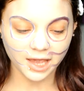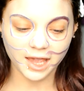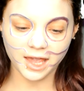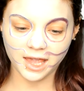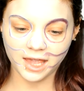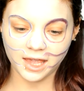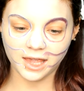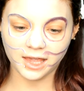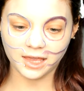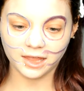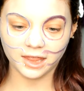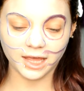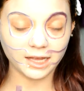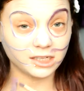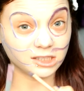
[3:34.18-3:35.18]
a
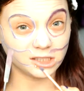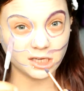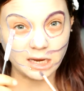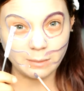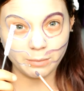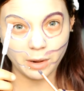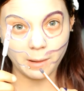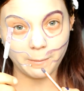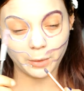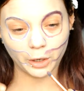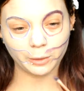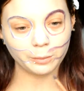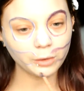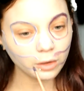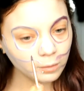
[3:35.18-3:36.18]
like deep
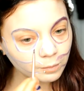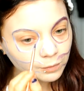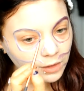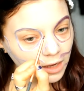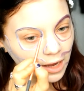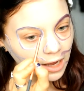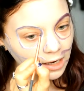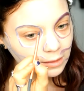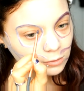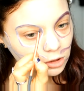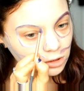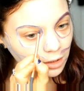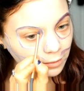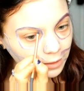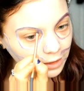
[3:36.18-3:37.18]
purple. I'm
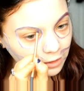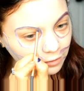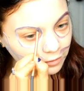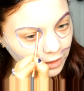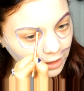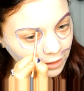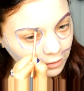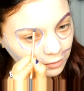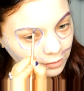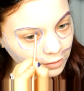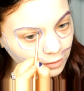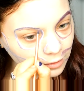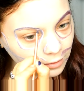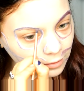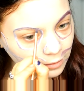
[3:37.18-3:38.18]
just going around
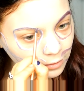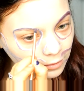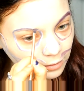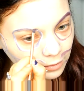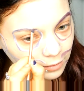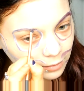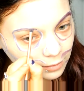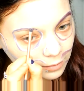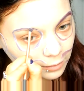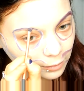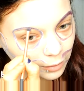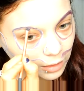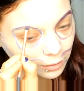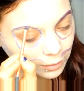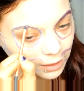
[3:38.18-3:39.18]

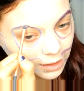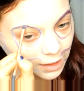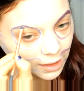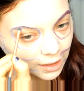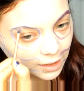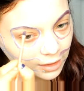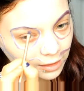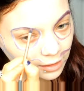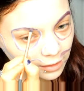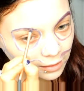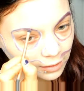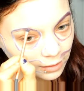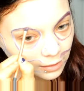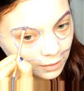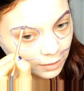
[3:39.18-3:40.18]
what we had
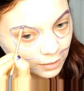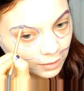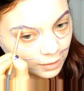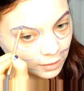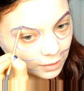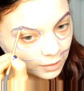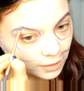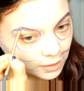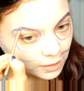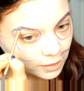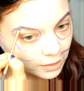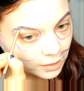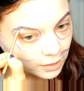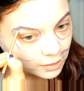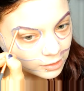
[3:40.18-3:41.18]

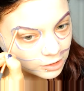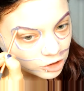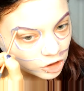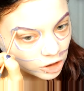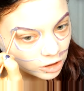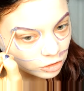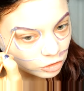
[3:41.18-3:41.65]
initially